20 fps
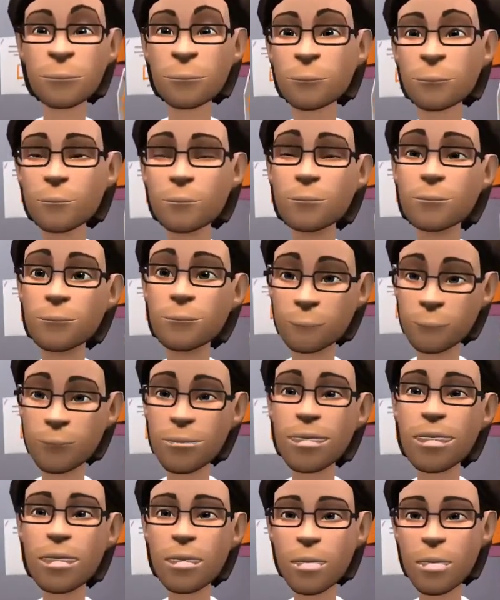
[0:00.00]
Sixth
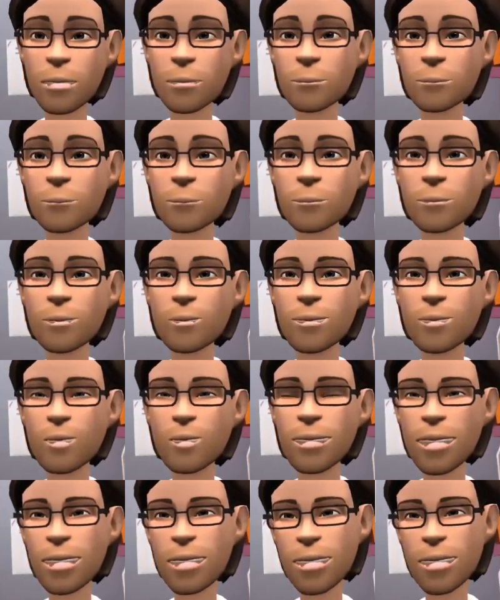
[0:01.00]
is, how many
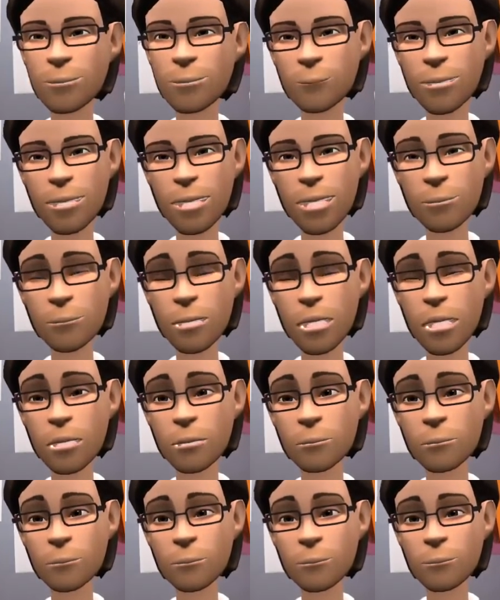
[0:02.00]
pets do I have?
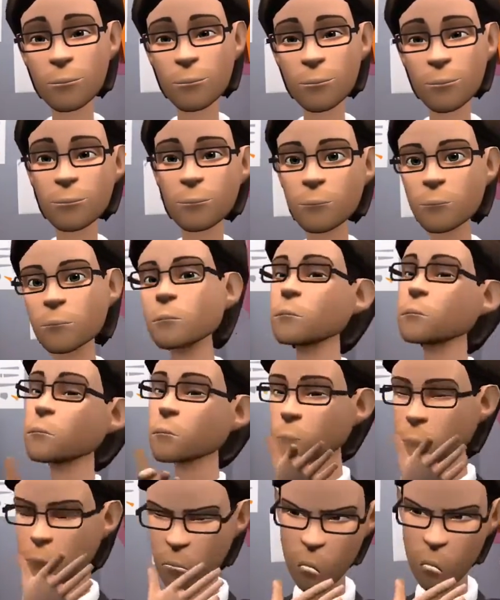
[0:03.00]

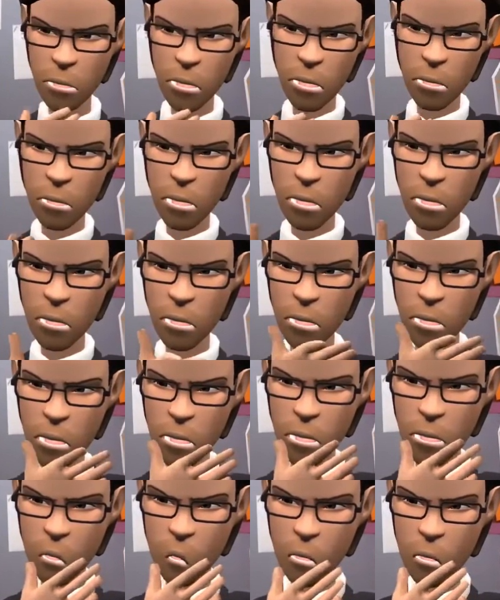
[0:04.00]
Personally, I would
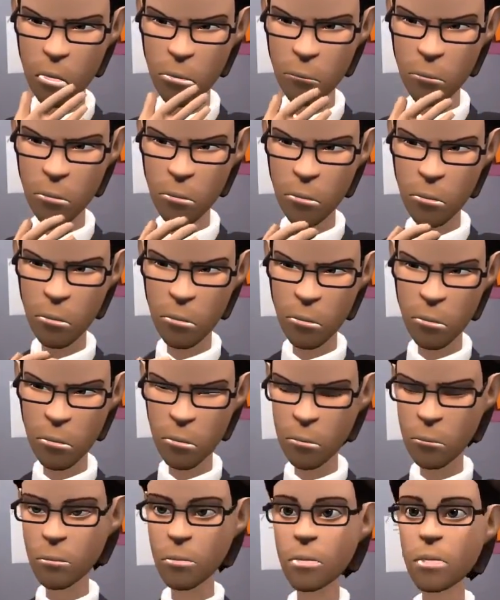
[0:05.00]
claim one pet really
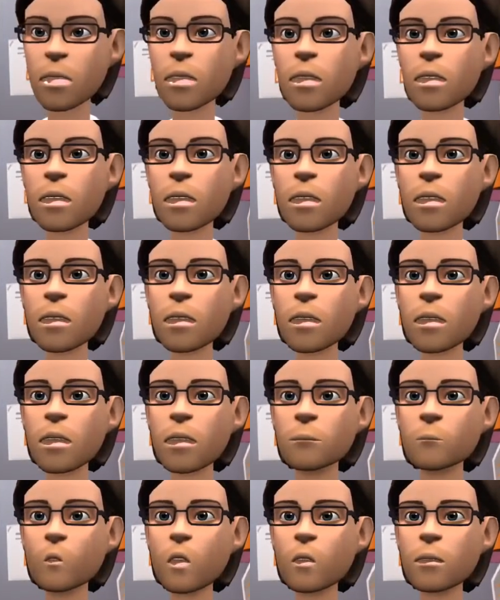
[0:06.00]
as my own,
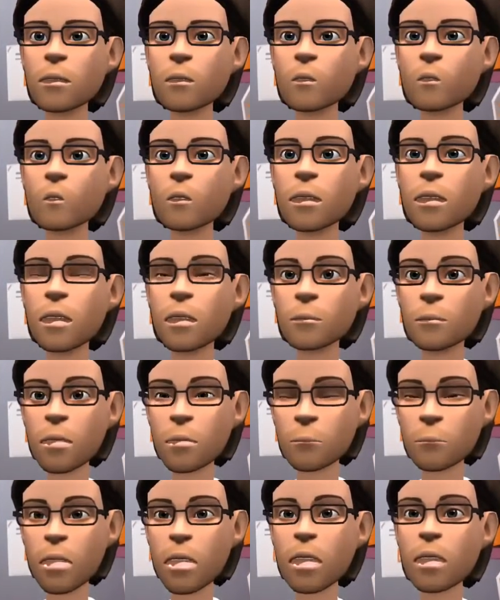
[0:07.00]
and that being my cat
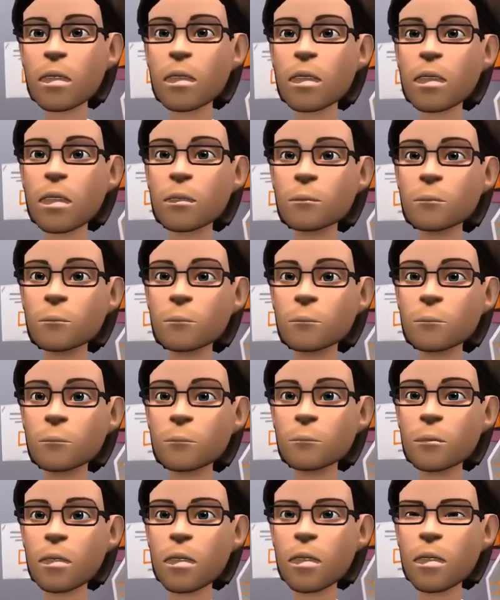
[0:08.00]
named Nico,
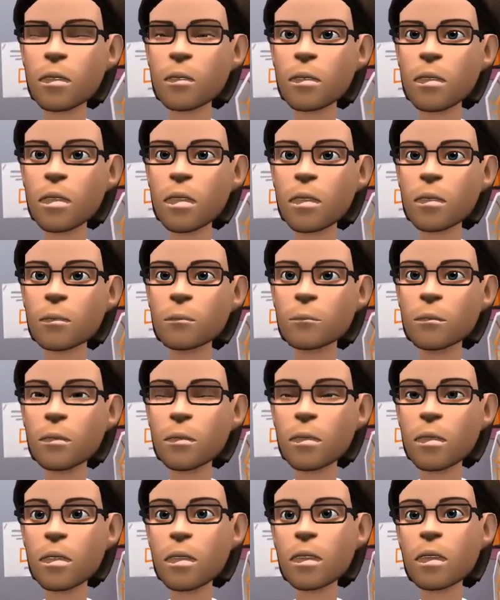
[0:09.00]
but otherwise
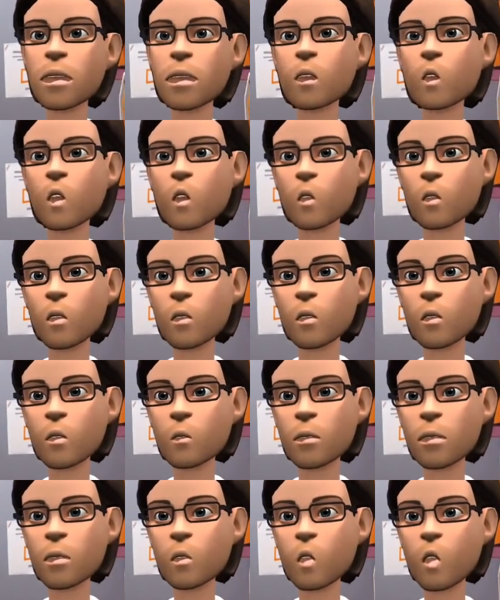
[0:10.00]
we have four
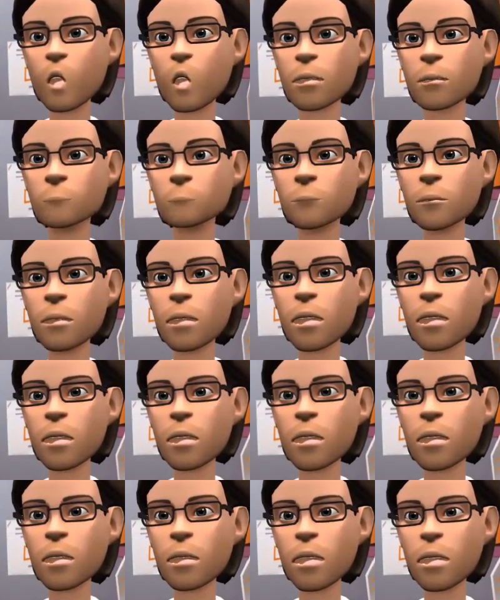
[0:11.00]
dogs as well as two
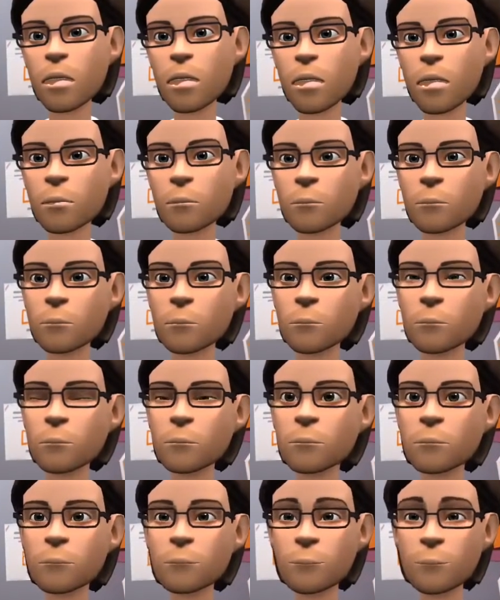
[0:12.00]
sugar gliders.
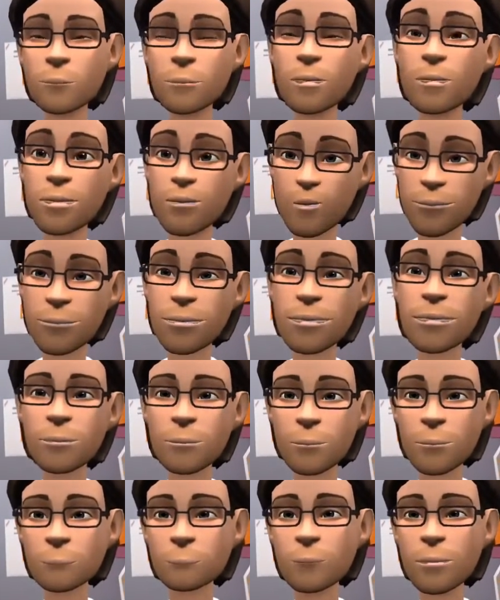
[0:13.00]
Next
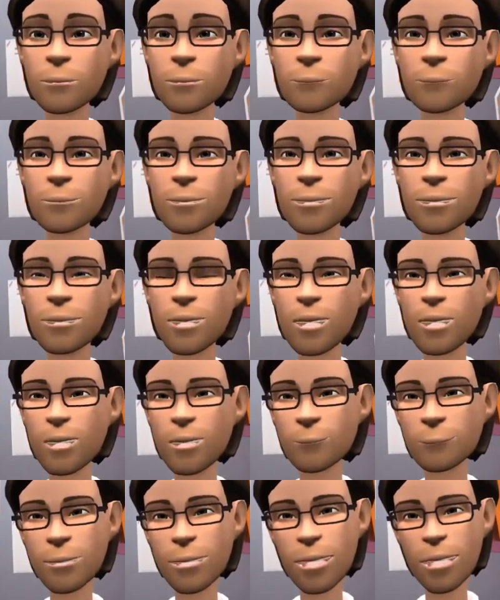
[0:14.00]
is, what is my
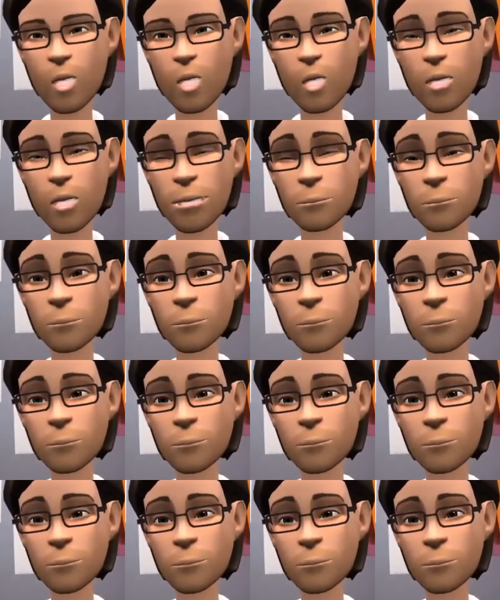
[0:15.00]
favorite video?